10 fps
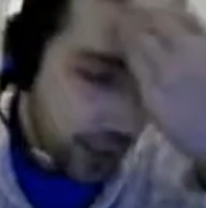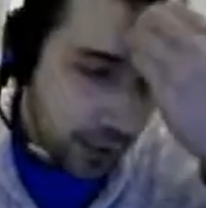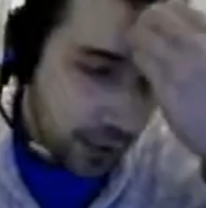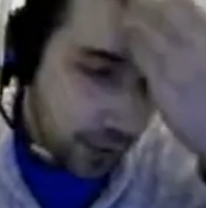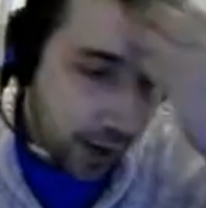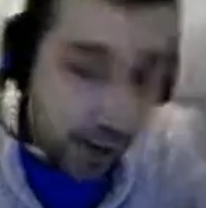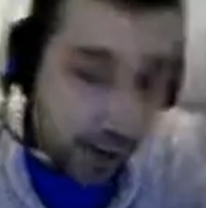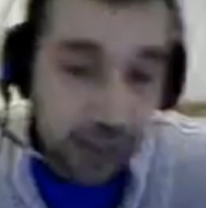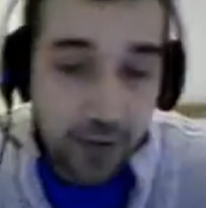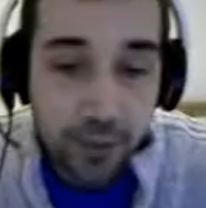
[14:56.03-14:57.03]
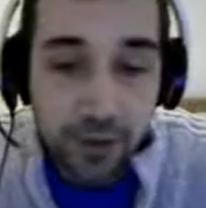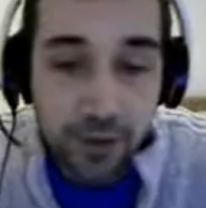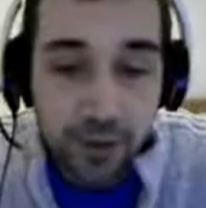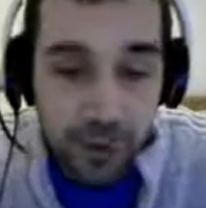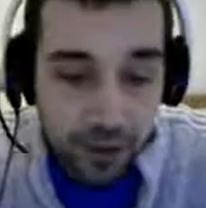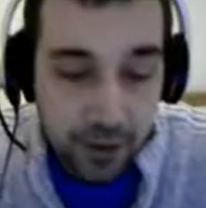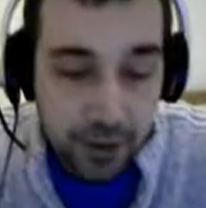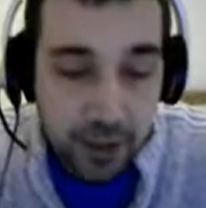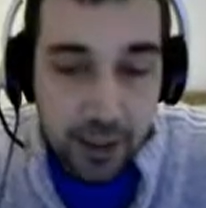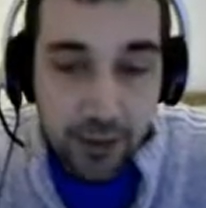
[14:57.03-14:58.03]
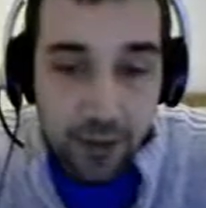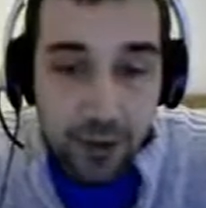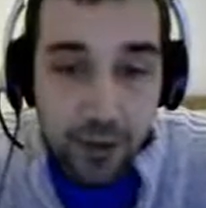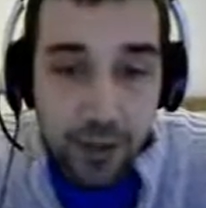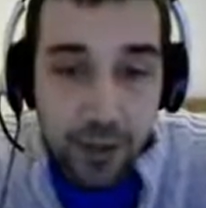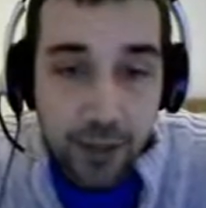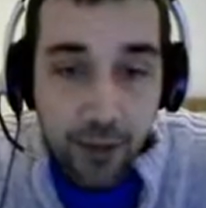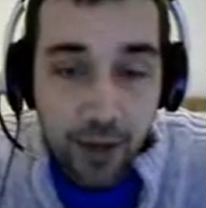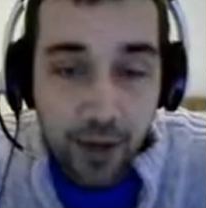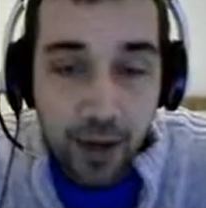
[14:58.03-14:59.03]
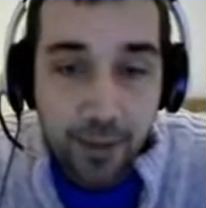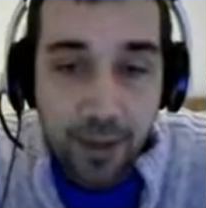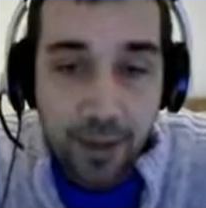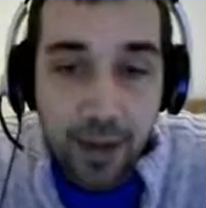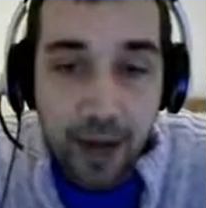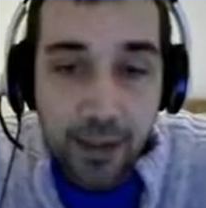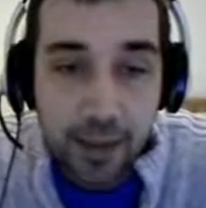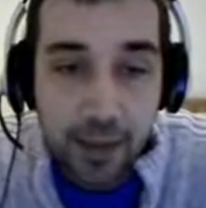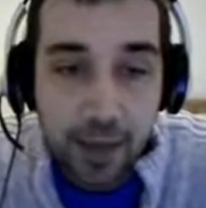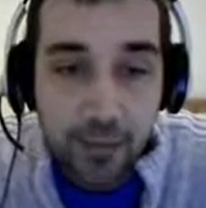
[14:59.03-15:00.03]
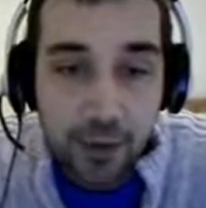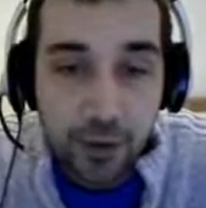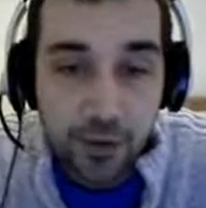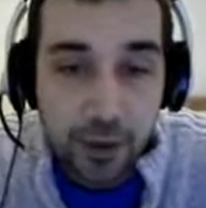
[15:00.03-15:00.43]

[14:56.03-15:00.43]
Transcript: So I actually have a modifier slot in this now, so later on I may be adding a modifier